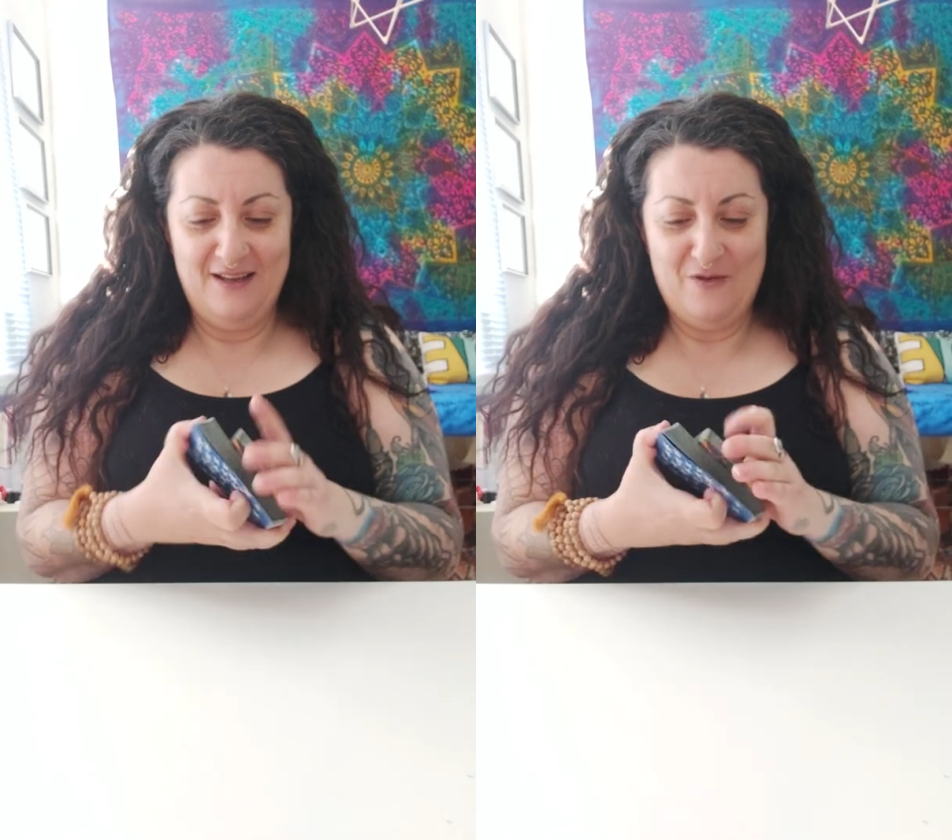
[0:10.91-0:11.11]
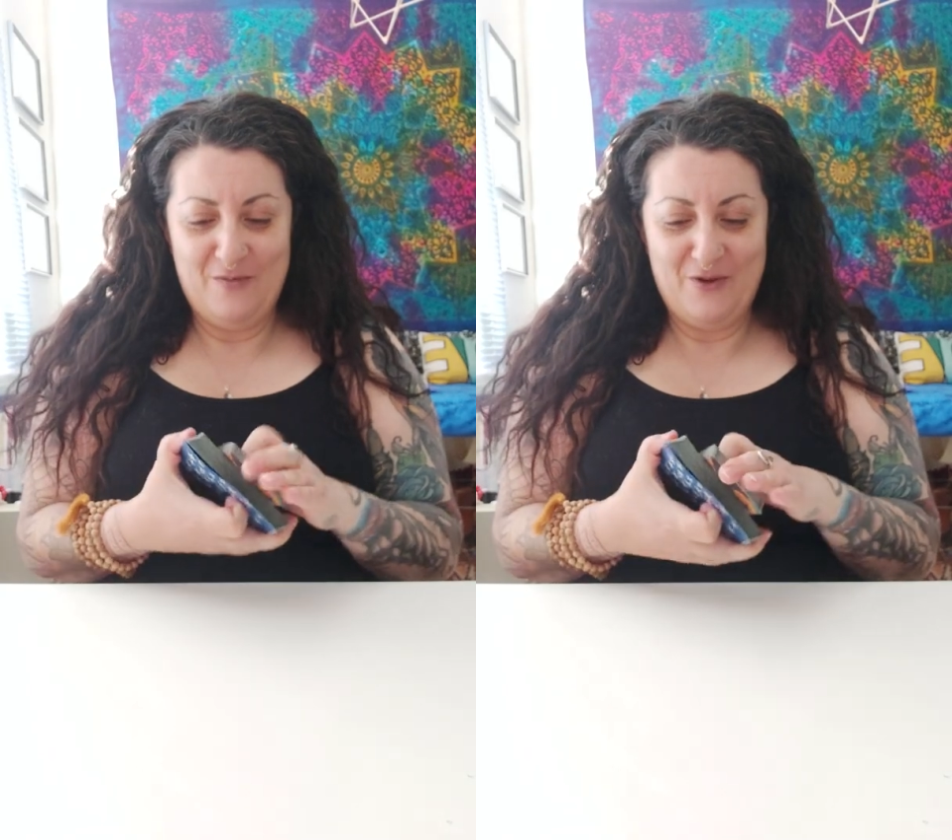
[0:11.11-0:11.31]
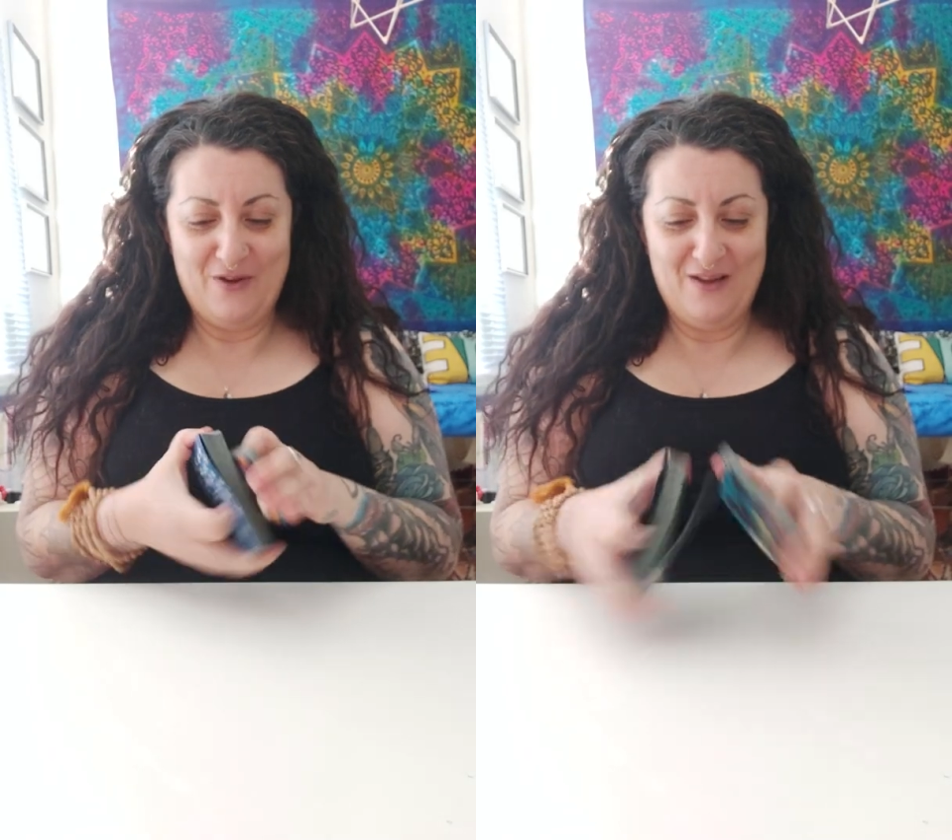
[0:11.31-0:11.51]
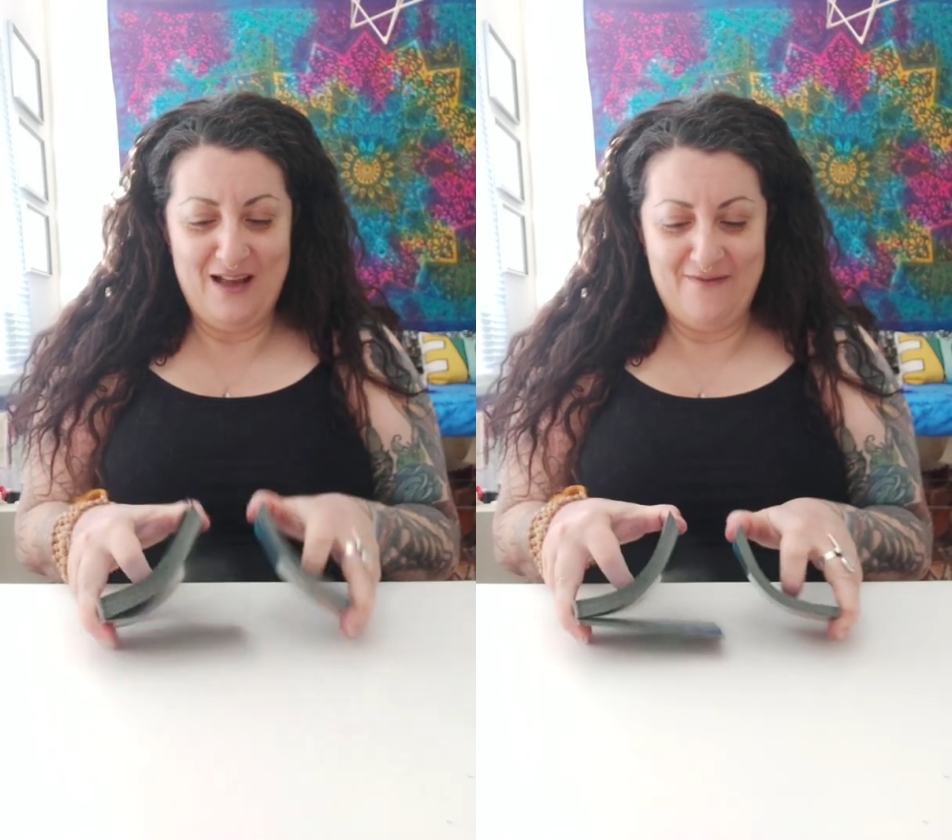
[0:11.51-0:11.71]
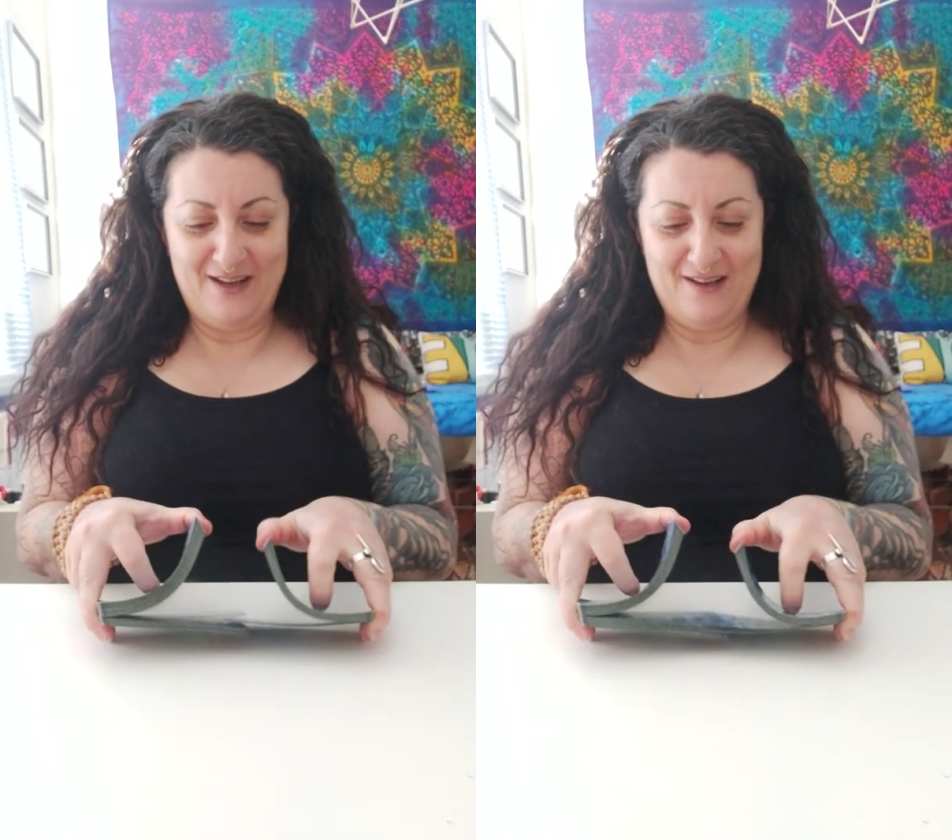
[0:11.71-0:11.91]
Hope you're all
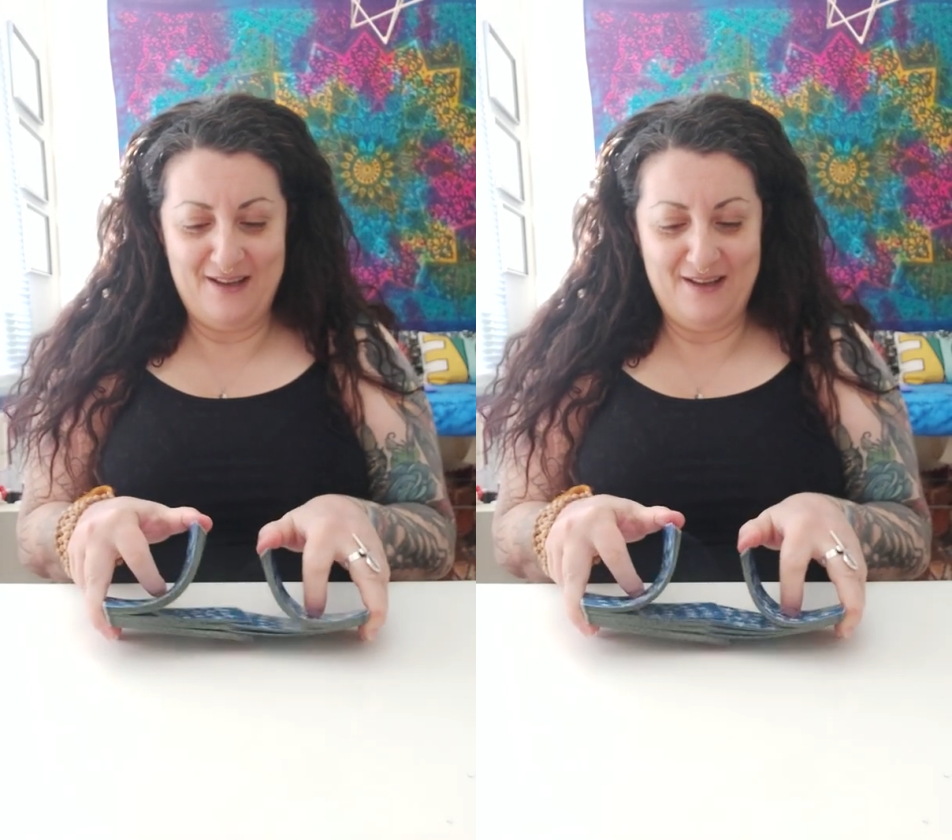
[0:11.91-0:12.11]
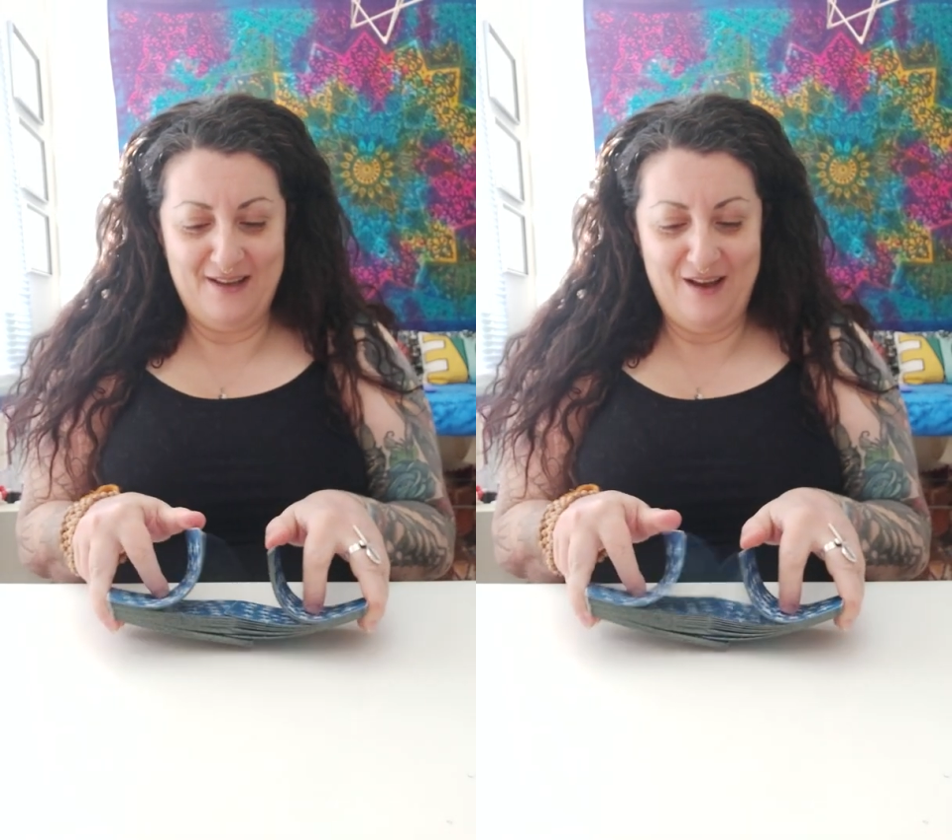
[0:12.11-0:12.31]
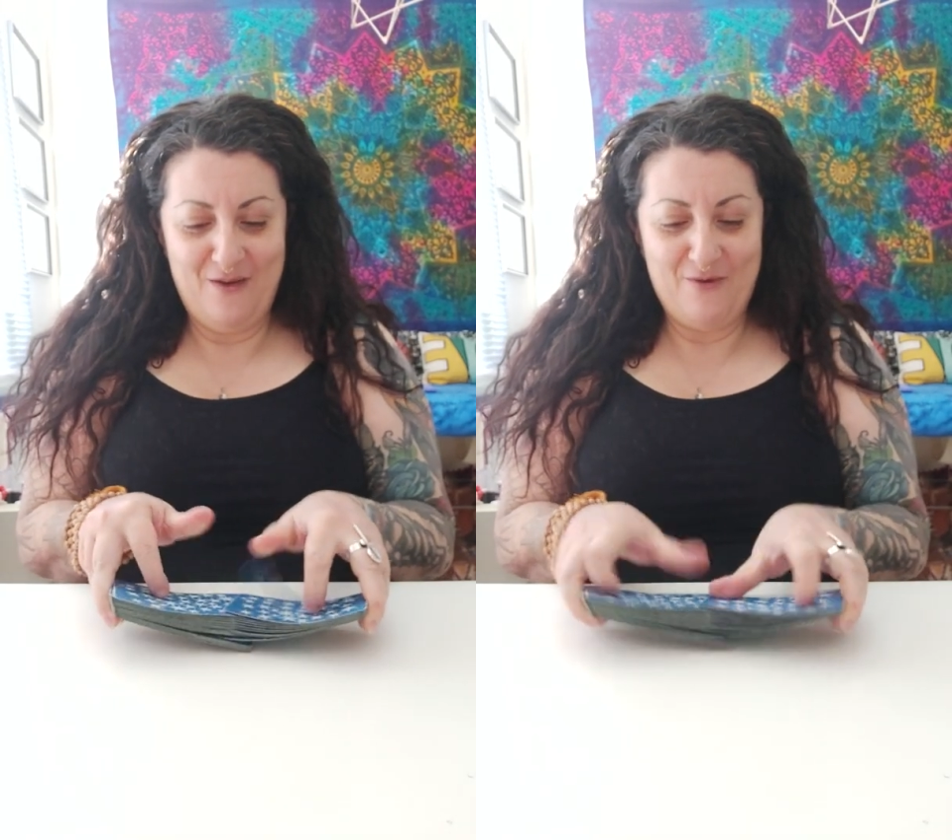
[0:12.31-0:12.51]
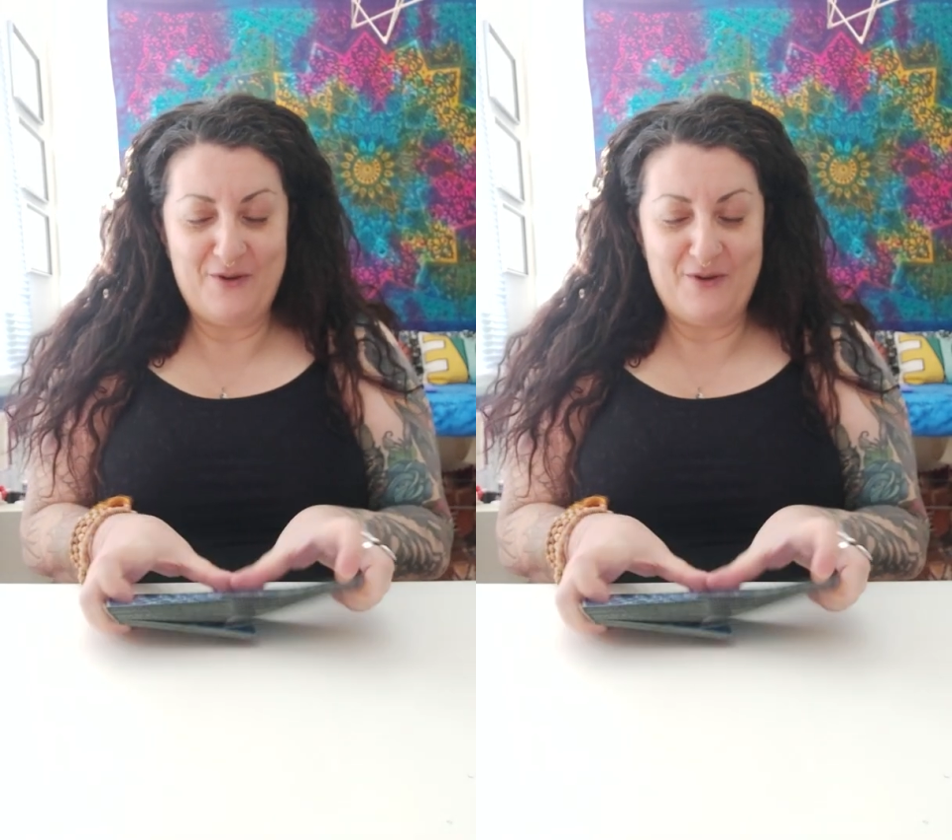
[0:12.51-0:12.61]
having a